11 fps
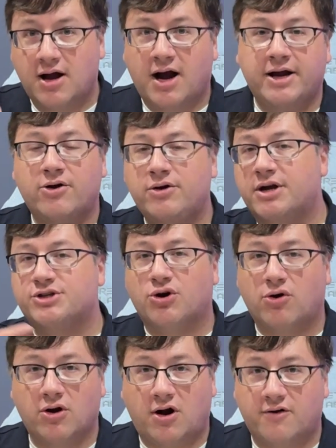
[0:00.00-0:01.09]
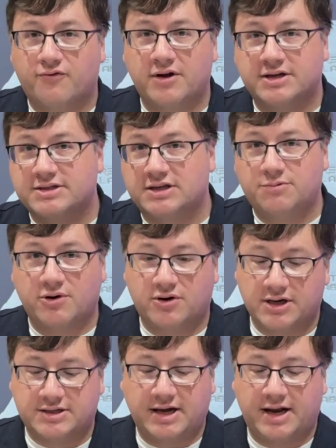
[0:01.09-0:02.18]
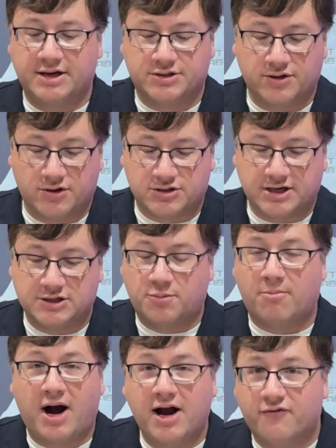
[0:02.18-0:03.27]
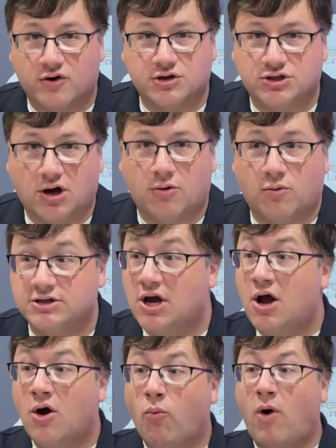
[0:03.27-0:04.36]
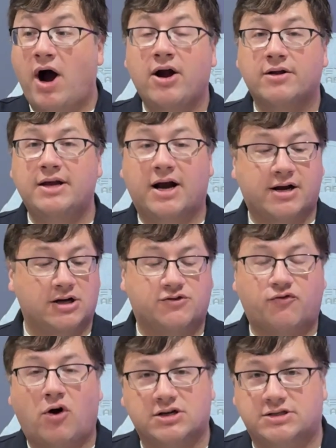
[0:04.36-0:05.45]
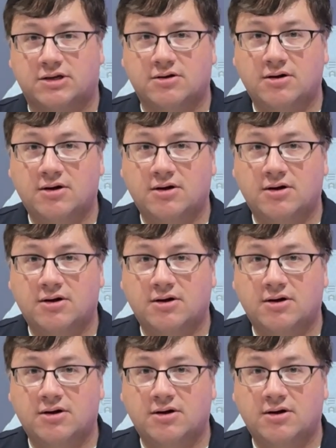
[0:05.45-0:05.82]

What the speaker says: I know you could turn it off in accessibility settings and there's things, but my first thought was, why aren't the icons frosted?